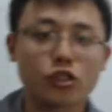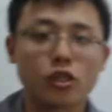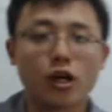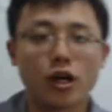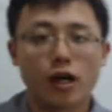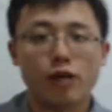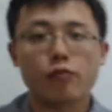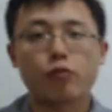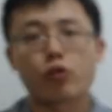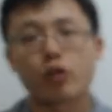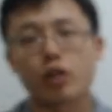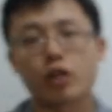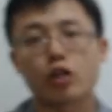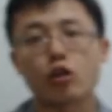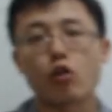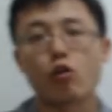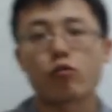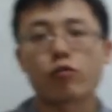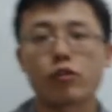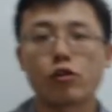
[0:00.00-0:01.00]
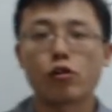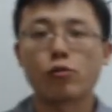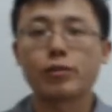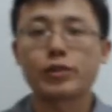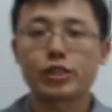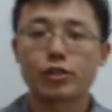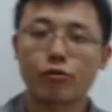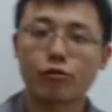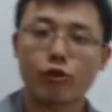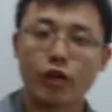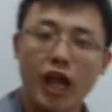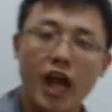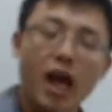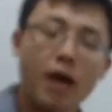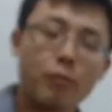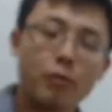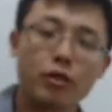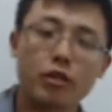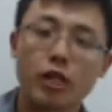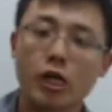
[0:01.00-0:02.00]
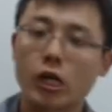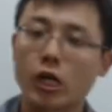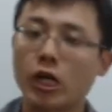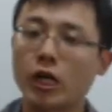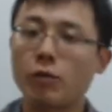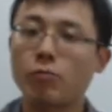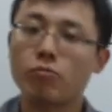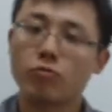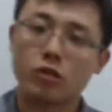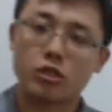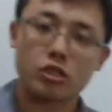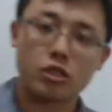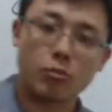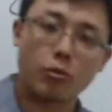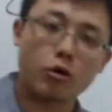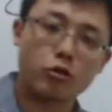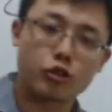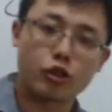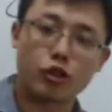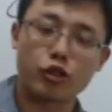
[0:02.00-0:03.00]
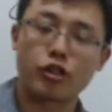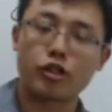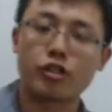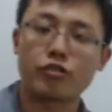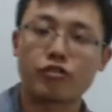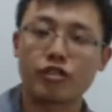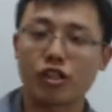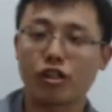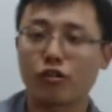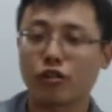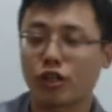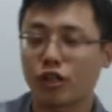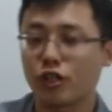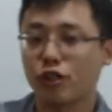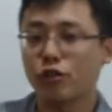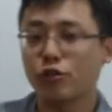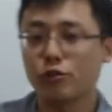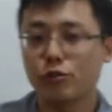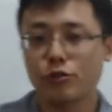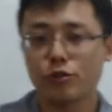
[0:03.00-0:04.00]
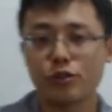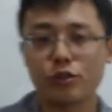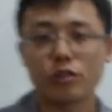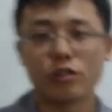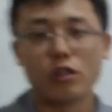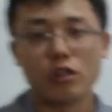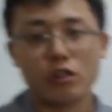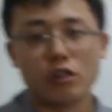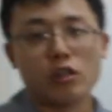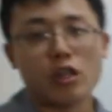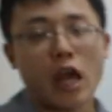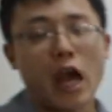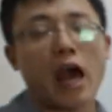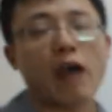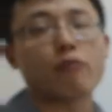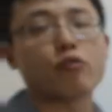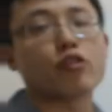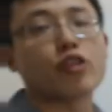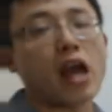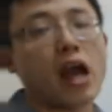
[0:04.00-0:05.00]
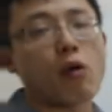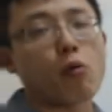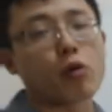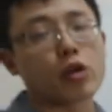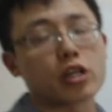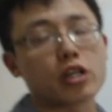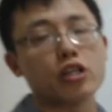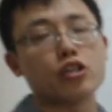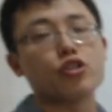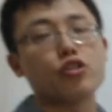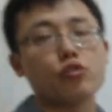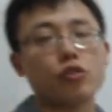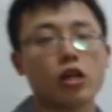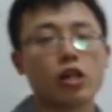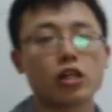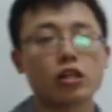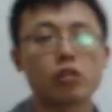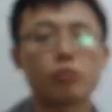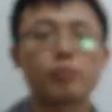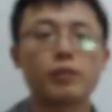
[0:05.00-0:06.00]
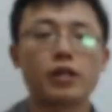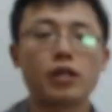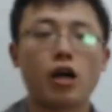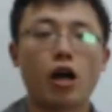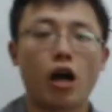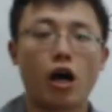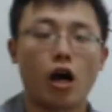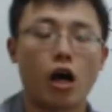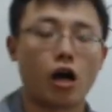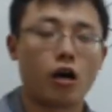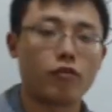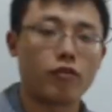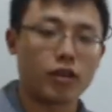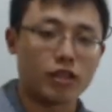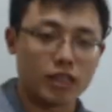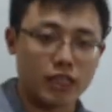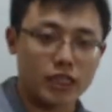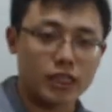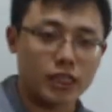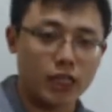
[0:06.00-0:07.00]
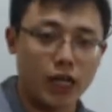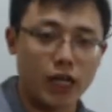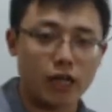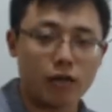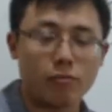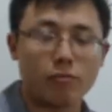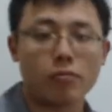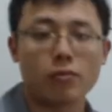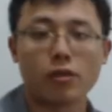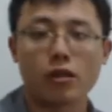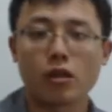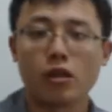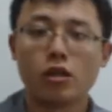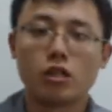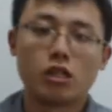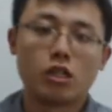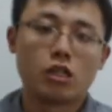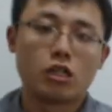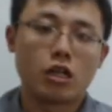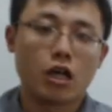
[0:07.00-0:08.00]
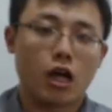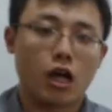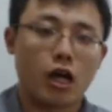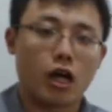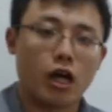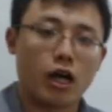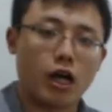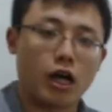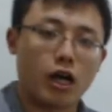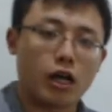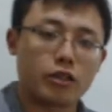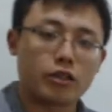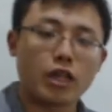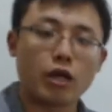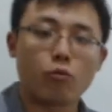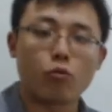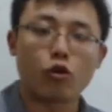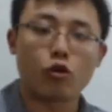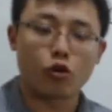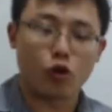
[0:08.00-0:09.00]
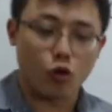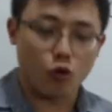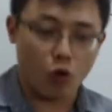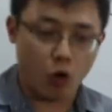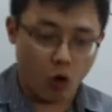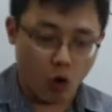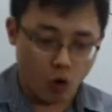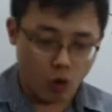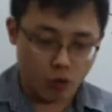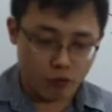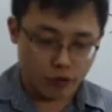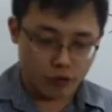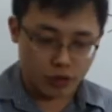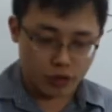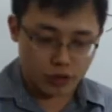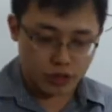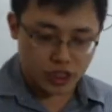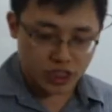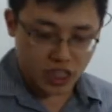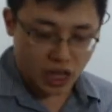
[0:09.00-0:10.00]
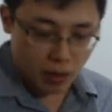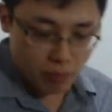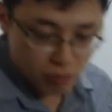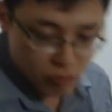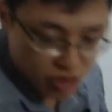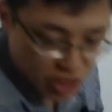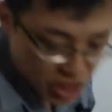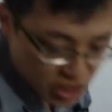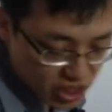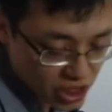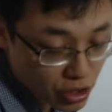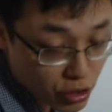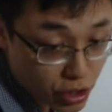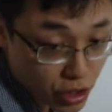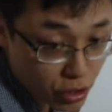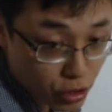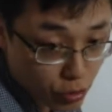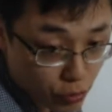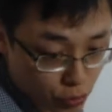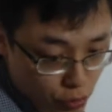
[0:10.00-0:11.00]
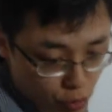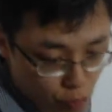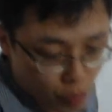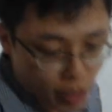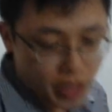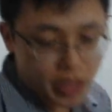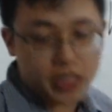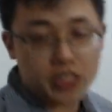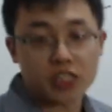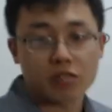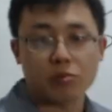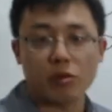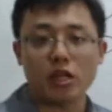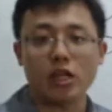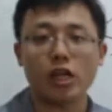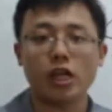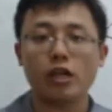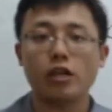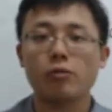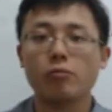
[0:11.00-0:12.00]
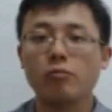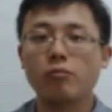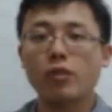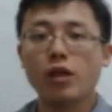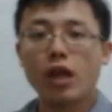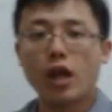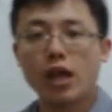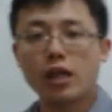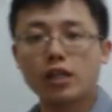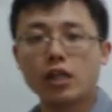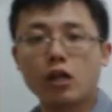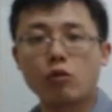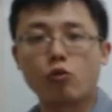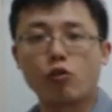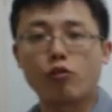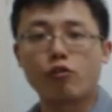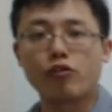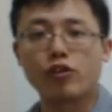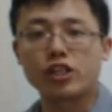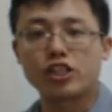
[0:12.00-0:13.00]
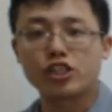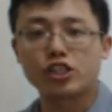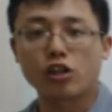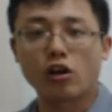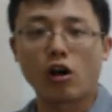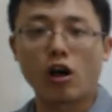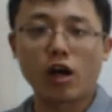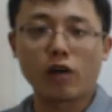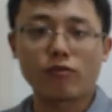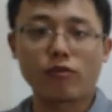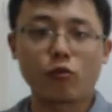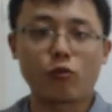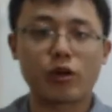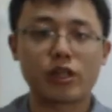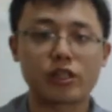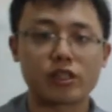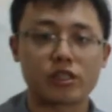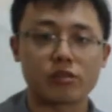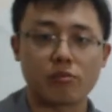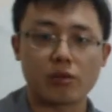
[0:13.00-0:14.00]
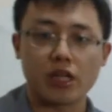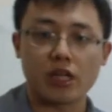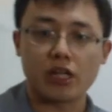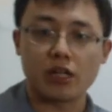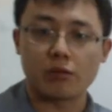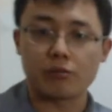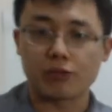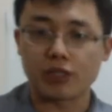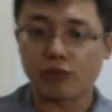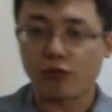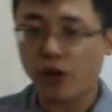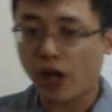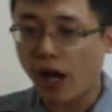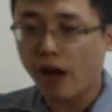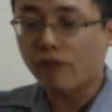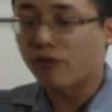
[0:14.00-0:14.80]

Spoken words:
off, we're going to go over a whole bunch of vocabulary, some alternatives that you can use. After that, we're going to do a little bit of listening. Then we'll go over some things that you can do for your writing and speaking. And then we'll finish off with some idioms if we have